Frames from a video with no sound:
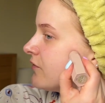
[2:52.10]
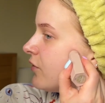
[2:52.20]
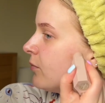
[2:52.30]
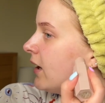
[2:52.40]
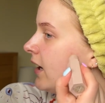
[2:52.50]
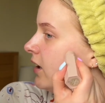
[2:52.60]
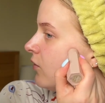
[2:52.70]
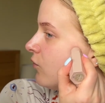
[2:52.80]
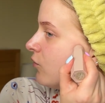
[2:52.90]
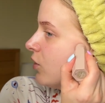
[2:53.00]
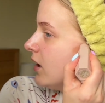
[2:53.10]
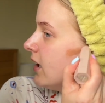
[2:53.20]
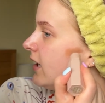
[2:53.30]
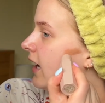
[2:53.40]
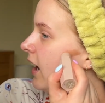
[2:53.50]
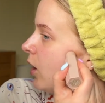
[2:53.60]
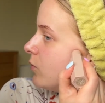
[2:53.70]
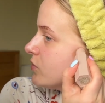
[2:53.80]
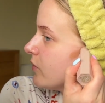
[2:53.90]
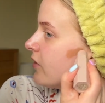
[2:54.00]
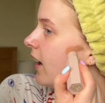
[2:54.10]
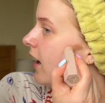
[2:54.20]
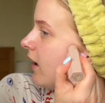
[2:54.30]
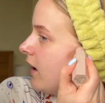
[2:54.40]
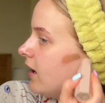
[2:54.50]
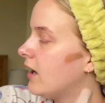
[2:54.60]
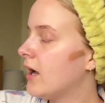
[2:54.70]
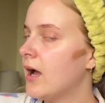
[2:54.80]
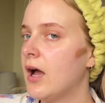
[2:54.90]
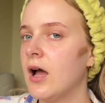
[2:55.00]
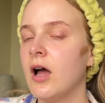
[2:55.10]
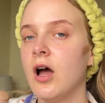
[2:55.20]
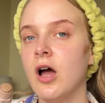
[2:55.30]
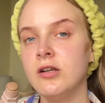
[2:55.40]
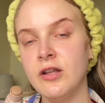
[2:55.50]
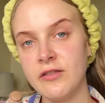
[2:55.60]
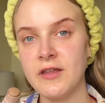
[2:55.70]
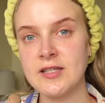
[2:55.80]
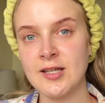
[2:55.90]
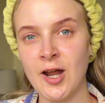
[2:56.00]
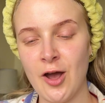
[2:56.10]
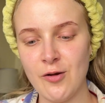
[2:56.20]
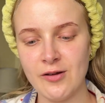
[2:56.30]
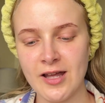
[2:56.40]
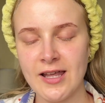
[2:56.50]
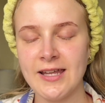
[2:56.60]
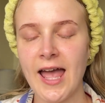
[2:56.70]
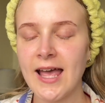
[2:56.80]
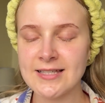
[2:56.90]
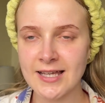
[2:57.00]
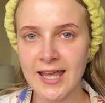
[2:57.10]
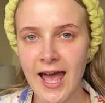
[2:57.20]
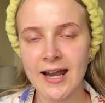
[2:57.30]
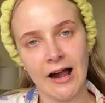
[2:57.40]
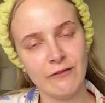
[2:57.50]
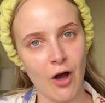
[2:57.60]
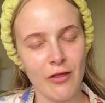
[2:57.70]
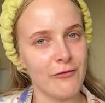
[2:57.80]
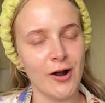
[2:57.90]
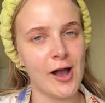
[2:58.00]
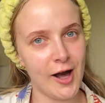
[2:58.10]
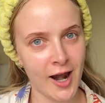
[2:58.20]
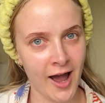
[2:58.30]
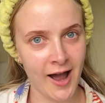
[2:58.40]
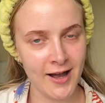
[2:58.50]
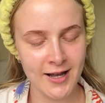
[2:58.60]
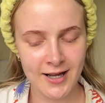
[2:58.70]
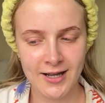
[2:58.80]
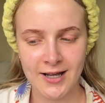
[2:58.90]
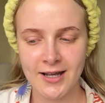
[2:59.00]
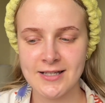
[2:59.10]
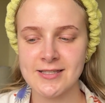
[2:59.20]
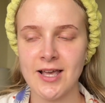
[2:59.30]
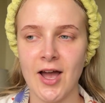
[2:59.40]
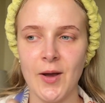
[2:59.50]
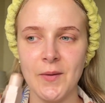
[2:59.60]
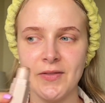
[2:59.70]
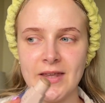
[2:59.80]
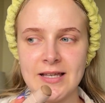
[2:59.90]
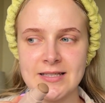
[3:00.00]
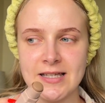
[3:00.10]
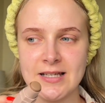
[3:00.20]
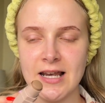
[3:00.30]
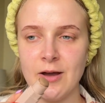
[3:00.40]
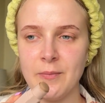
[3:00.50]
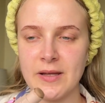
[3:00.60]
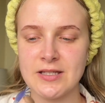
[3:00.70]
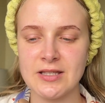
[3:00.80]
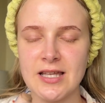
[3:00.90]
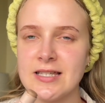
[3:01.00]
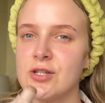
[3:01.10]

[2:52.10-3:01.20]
for me really helps with that. Another thing to note, yes, again, I've got the wrong colour. So this is this isn't